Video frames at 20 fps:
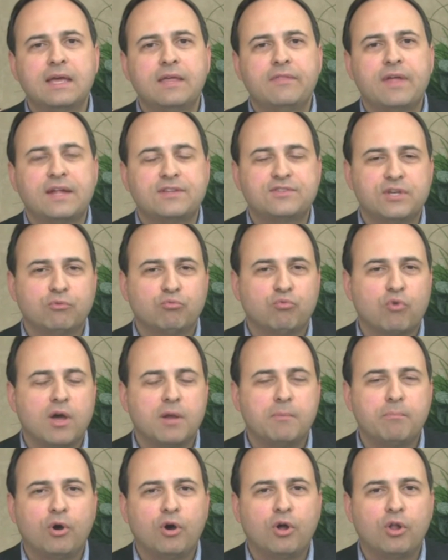That's at
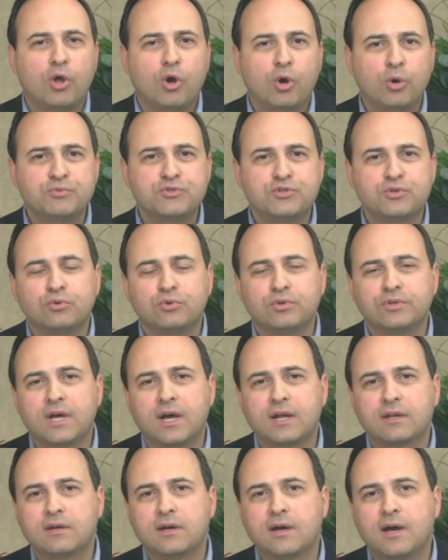
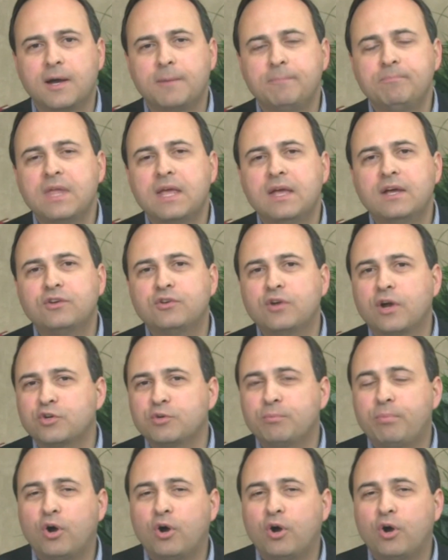ronpaulhomeschool.com. Dr.